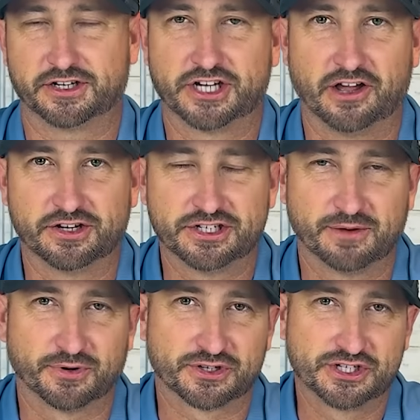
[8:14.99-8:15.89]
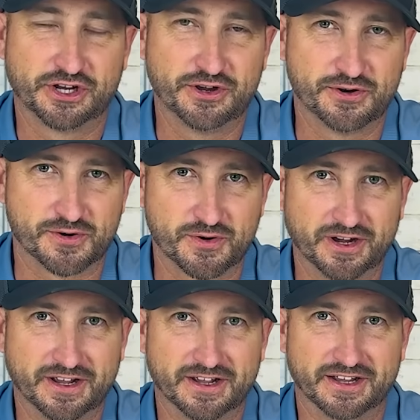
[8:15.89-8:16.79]
Now, challenge number
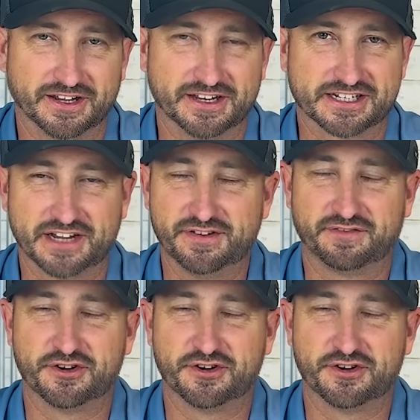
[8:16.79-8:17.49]
2 is even if